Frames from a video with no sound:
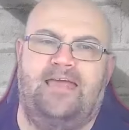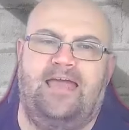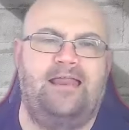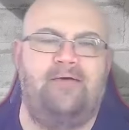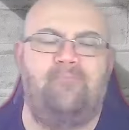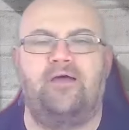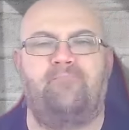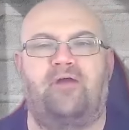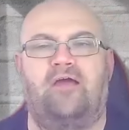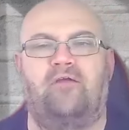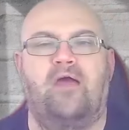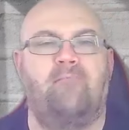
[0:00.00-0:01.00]

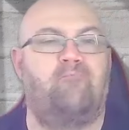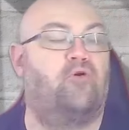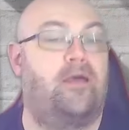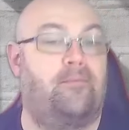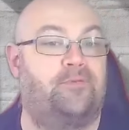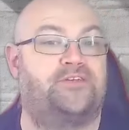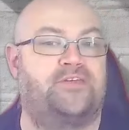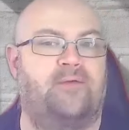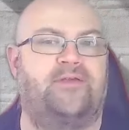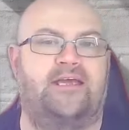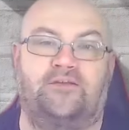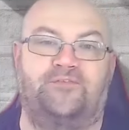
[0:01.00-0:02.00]
Alibai-Brown brought up the
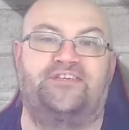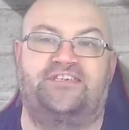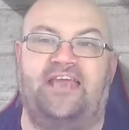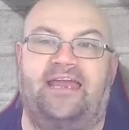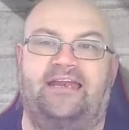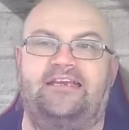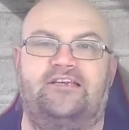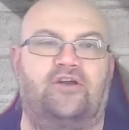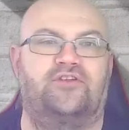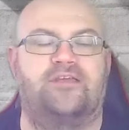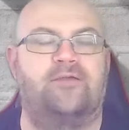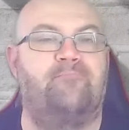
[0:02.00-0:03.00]
subject of Stanley
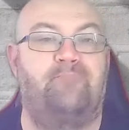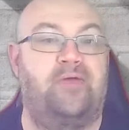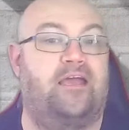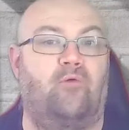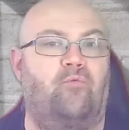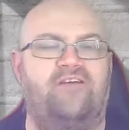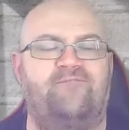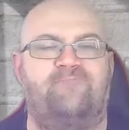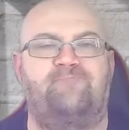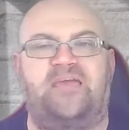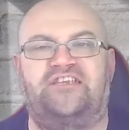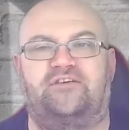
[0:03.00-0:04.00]
Johnson being a wife
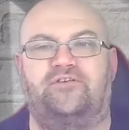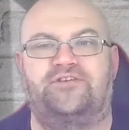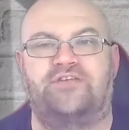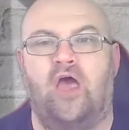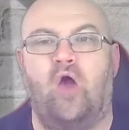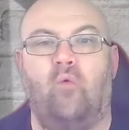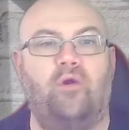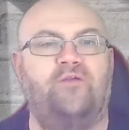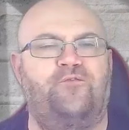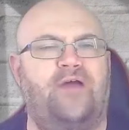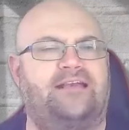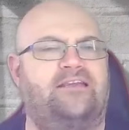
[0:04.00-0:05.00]
beater as one
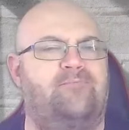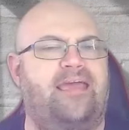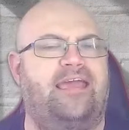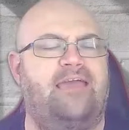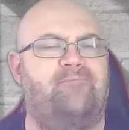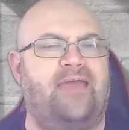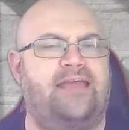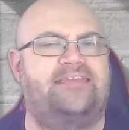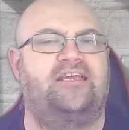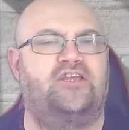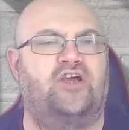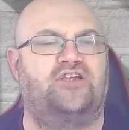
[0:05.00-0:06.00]
factor making him
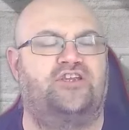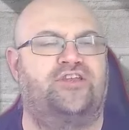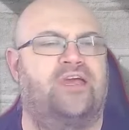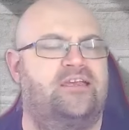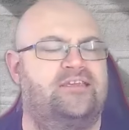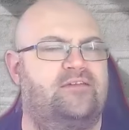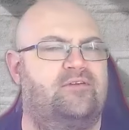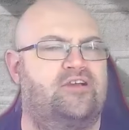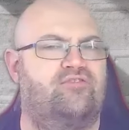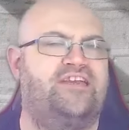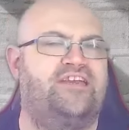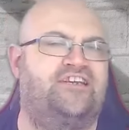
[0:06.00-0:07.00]
getting a knighthood so
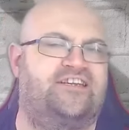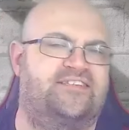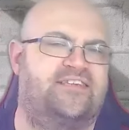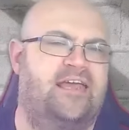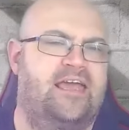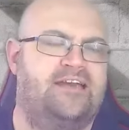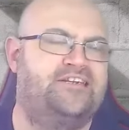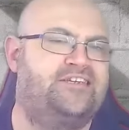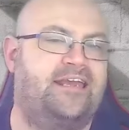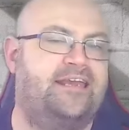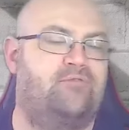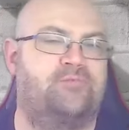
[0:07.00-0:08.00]
egregious. She
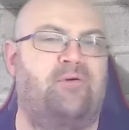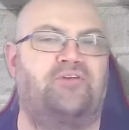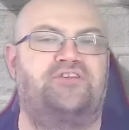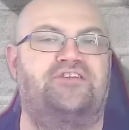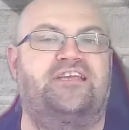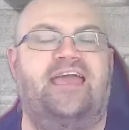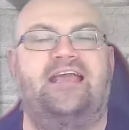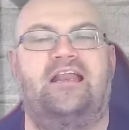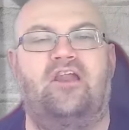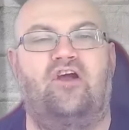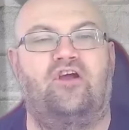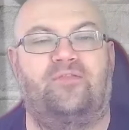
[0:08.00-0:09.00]
said in response to Ken
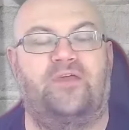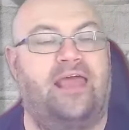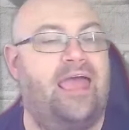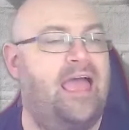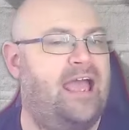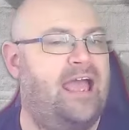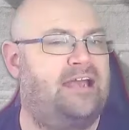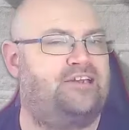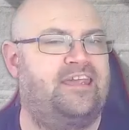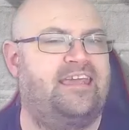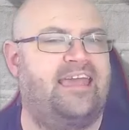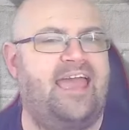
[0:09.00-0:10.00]
Clarke that,
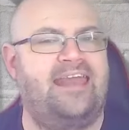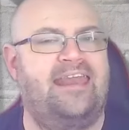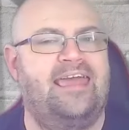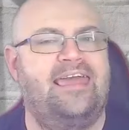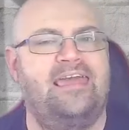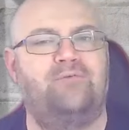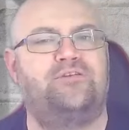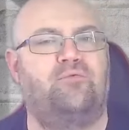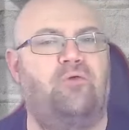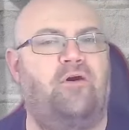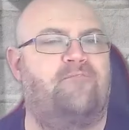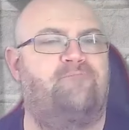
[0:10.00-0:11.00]
actually, Ken, he was a
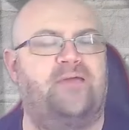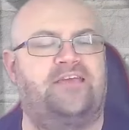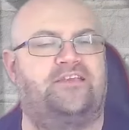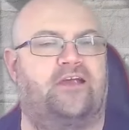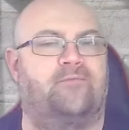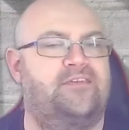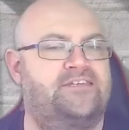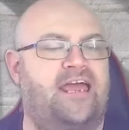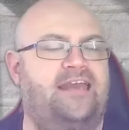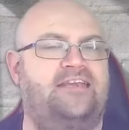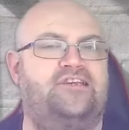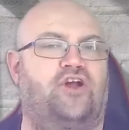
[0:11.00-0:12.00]
wife beater,
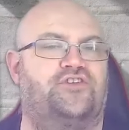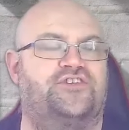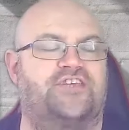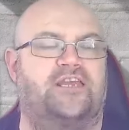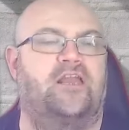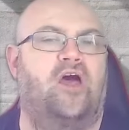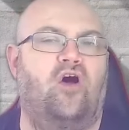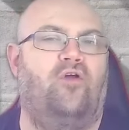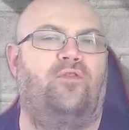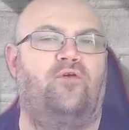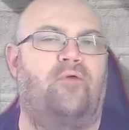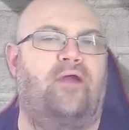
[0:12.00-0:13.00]
Stanley Johnson,
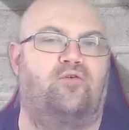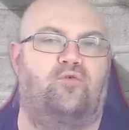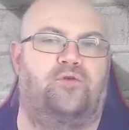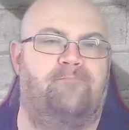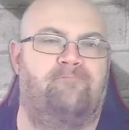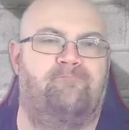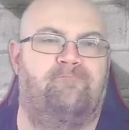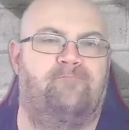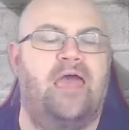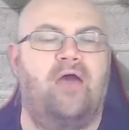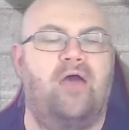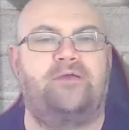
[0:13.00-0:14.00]
on the record.
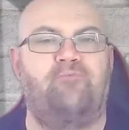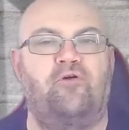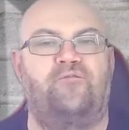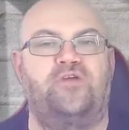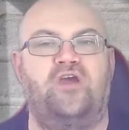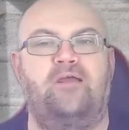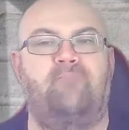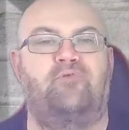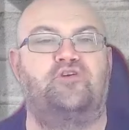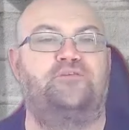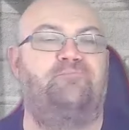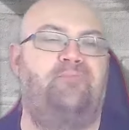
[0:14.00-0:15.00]
At which point Fiona
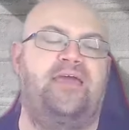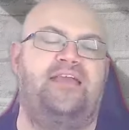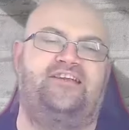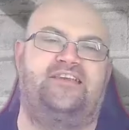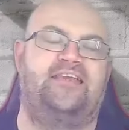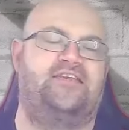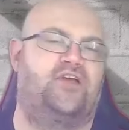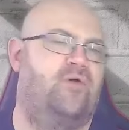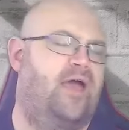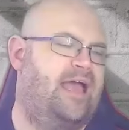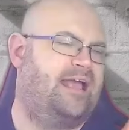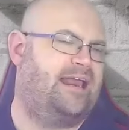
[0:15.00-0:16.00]
Bruce pitched in to
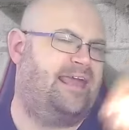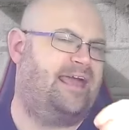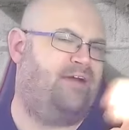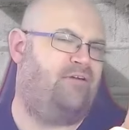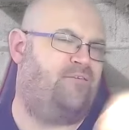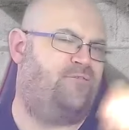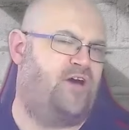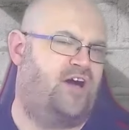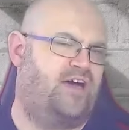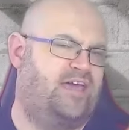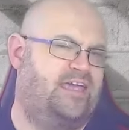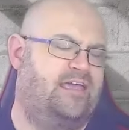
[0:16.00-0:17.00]

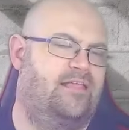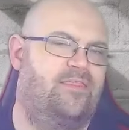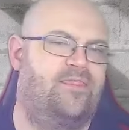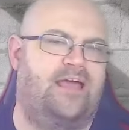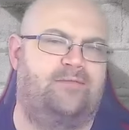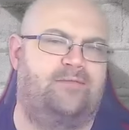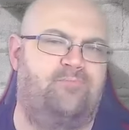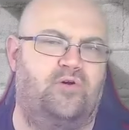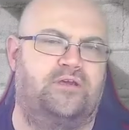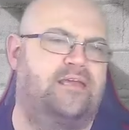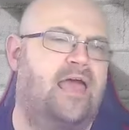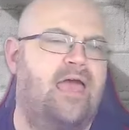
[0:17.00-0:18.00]
clarify that
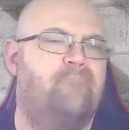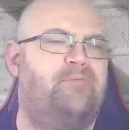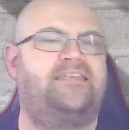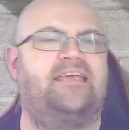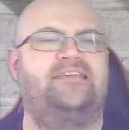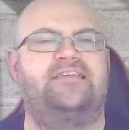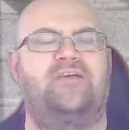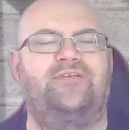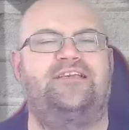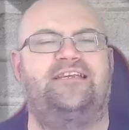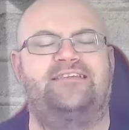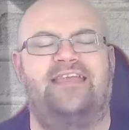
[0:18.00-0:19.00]
point, but did so
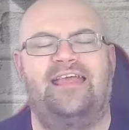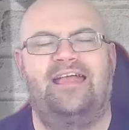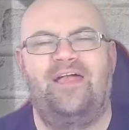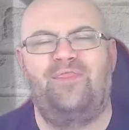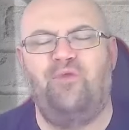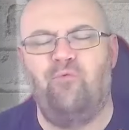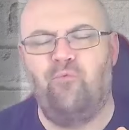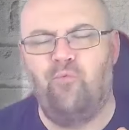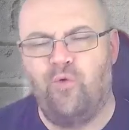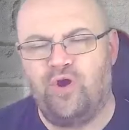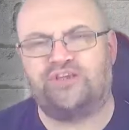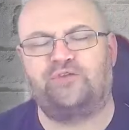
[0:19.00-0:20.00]
in just the
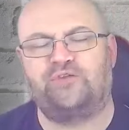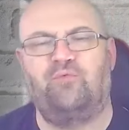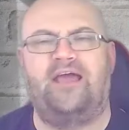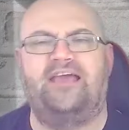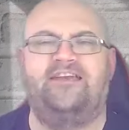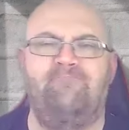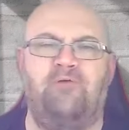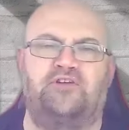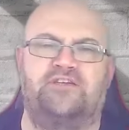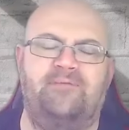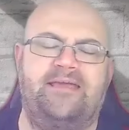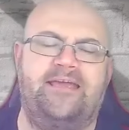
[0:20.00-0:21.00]
worst way she
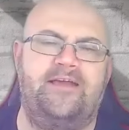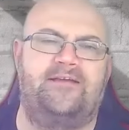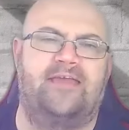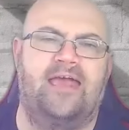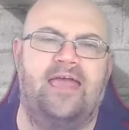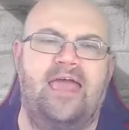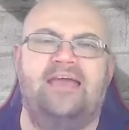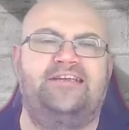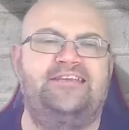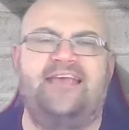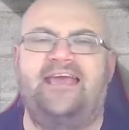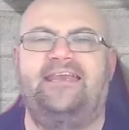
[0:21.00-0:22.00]
possibly could.
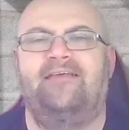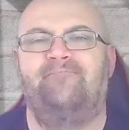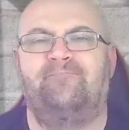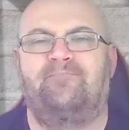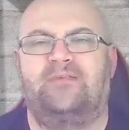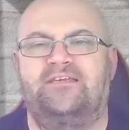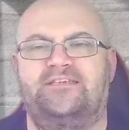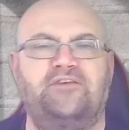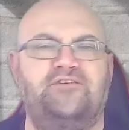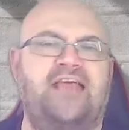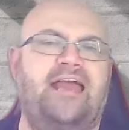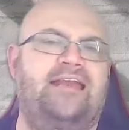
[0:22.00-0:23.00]
She said, so
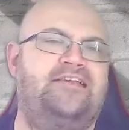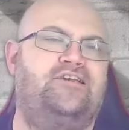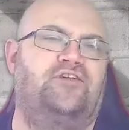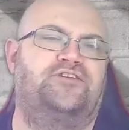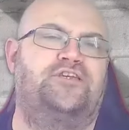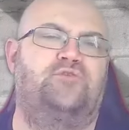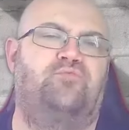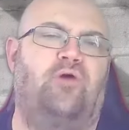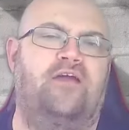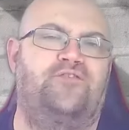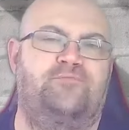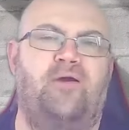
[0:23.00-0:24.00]
Stanley Johnson's
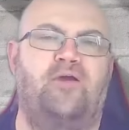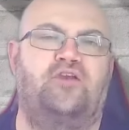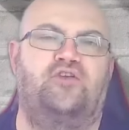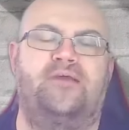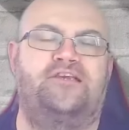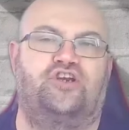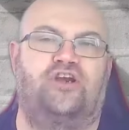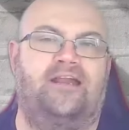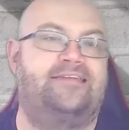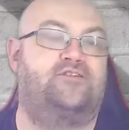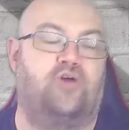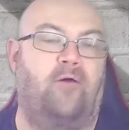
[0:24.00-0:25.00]
wife spoke to a
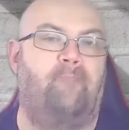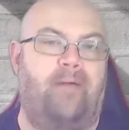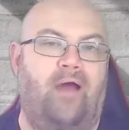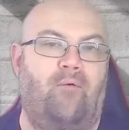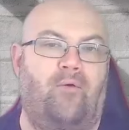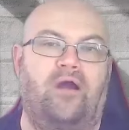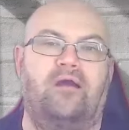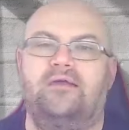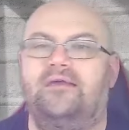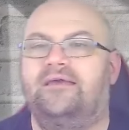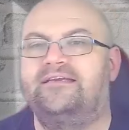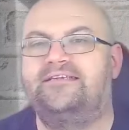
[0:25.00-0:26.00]
journalist, Tom Bauer,
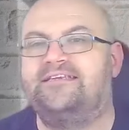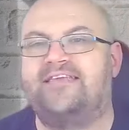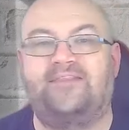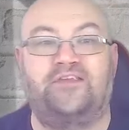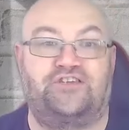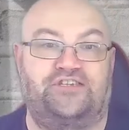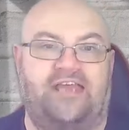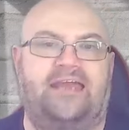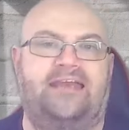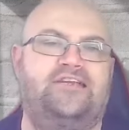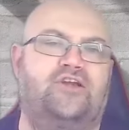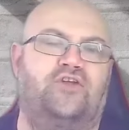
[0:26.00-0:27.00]
and she said that
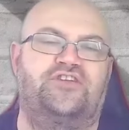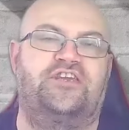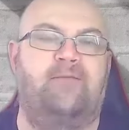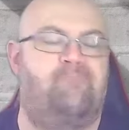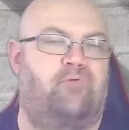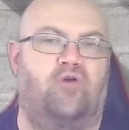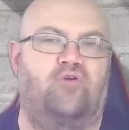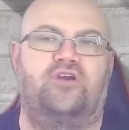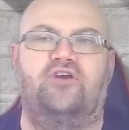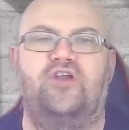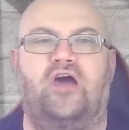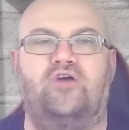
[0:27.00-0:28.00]
Stanley Johnson had broken
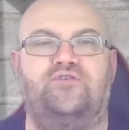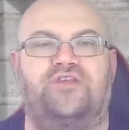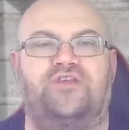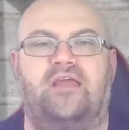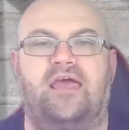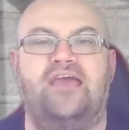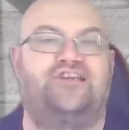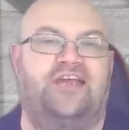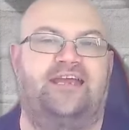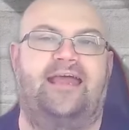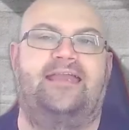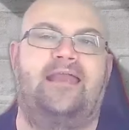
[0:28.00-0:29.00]
her nose and she
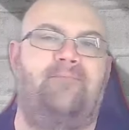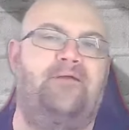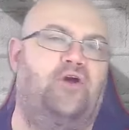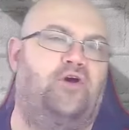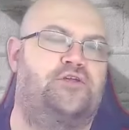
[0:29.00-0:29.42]
had ended up in